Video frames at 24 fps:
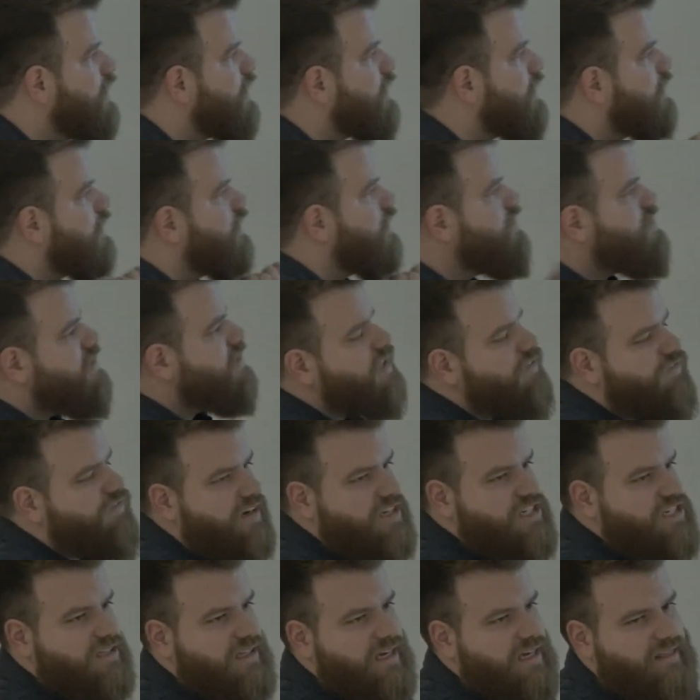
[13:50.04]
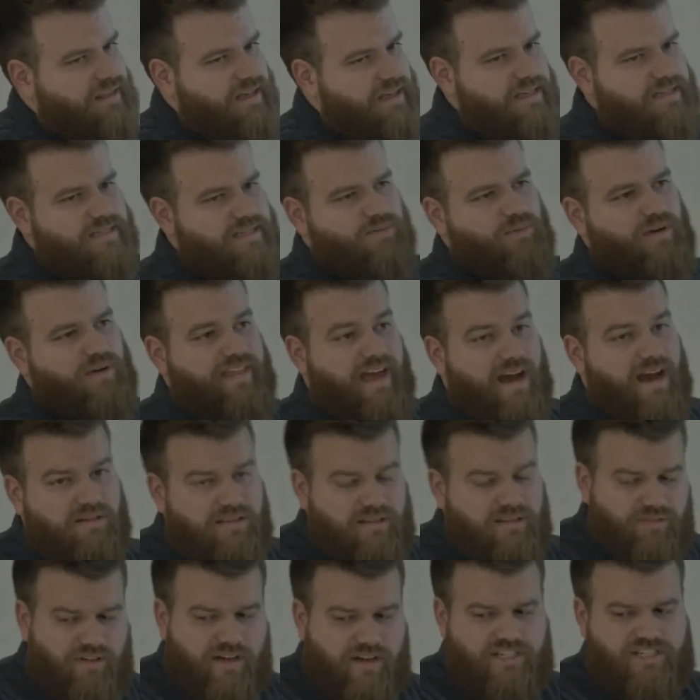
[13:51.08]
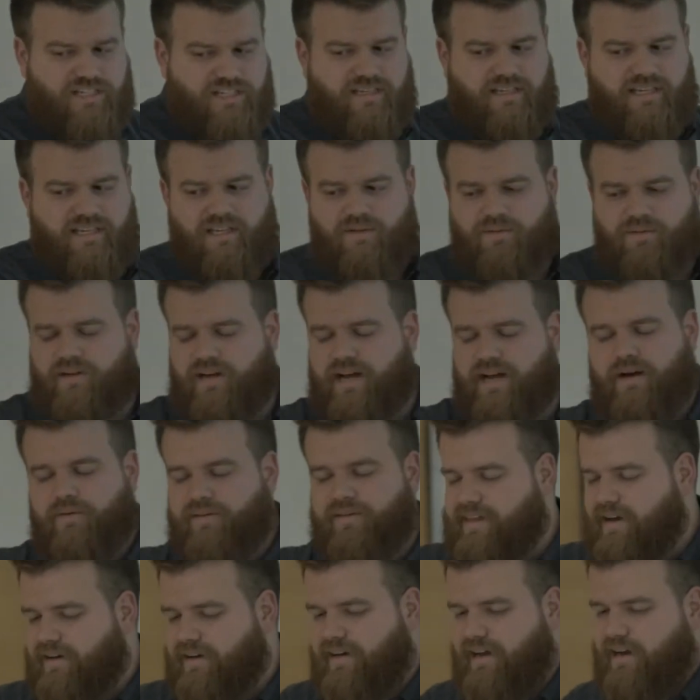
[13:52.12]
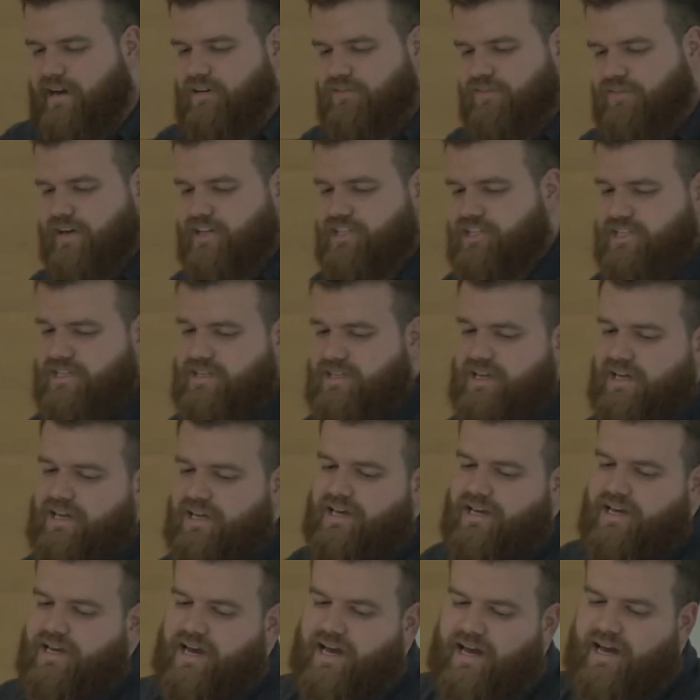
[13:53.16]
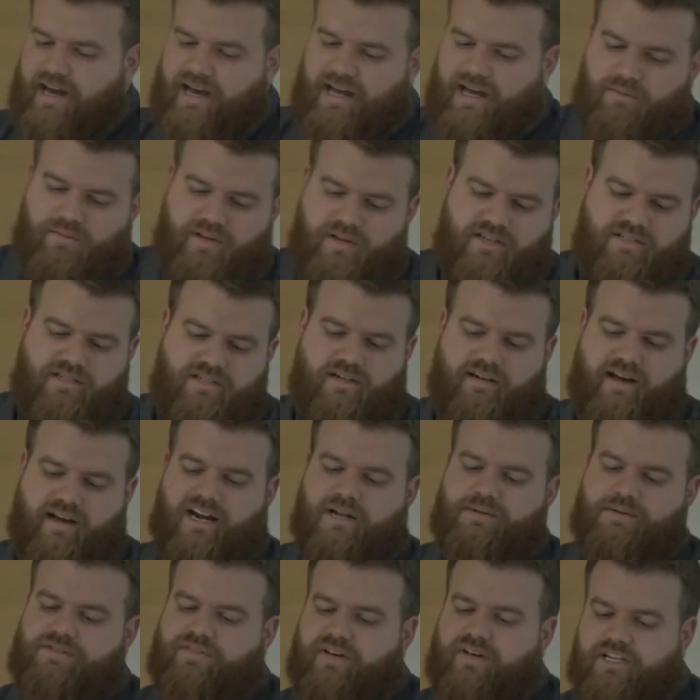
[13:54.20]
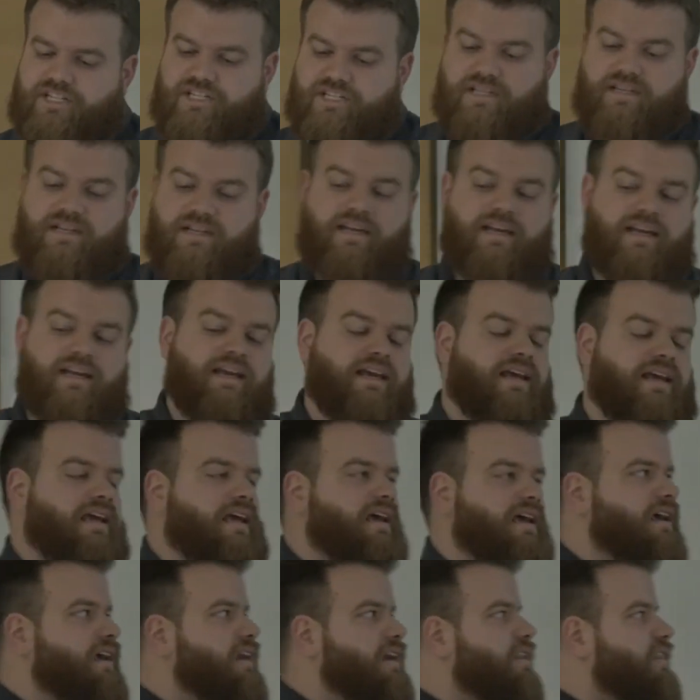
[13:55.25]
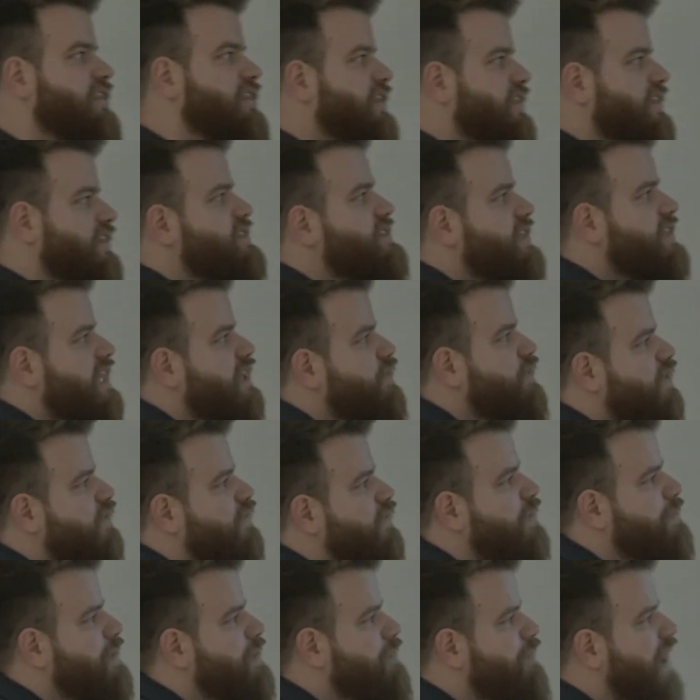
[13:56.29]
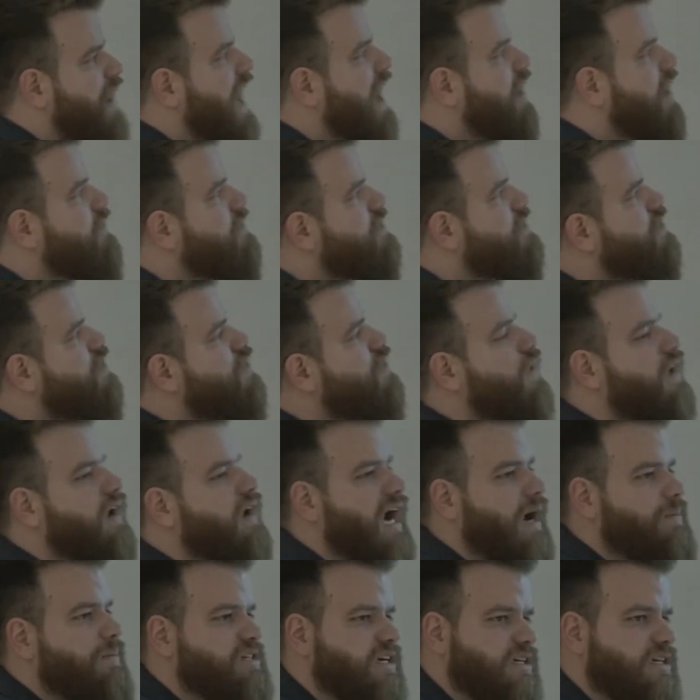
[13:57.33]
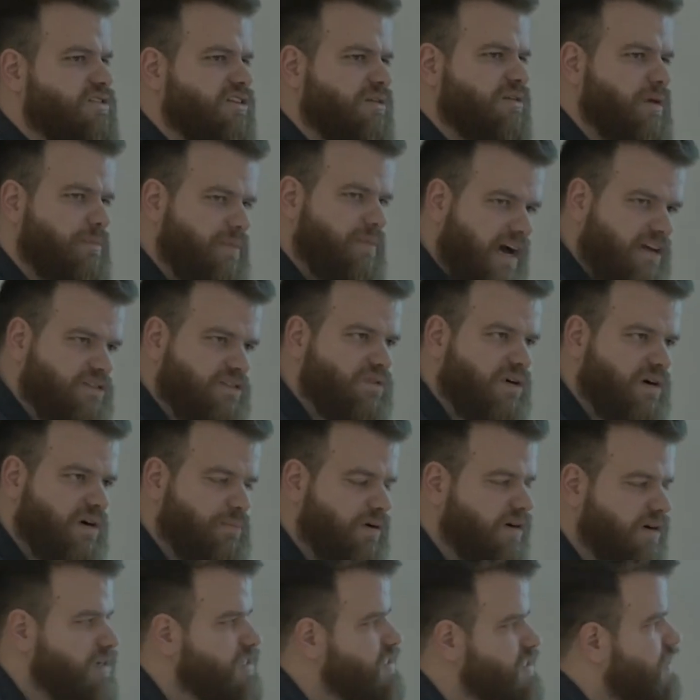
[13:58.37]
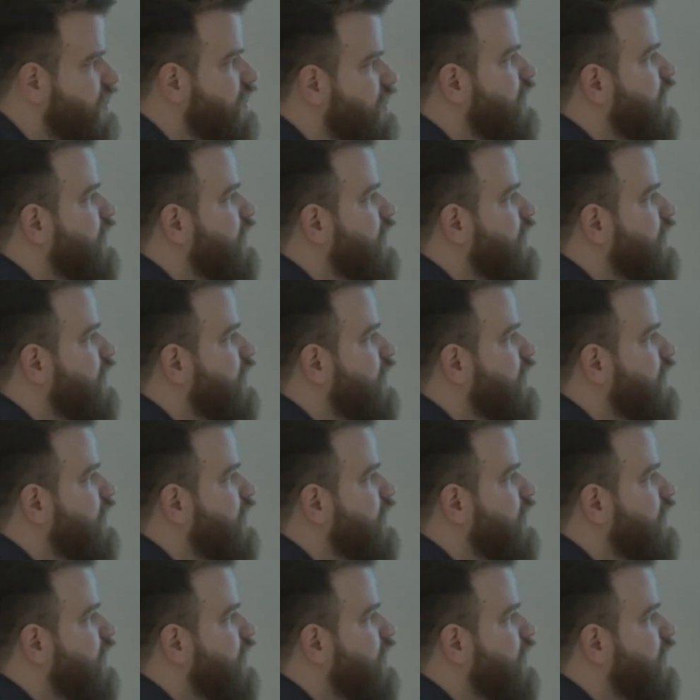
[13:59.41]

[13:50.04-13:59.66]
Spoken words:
Using a function like this without the function without an arrow function, and we use an anonymous function, this keyword will be bound to our object. So it'll be bound to our person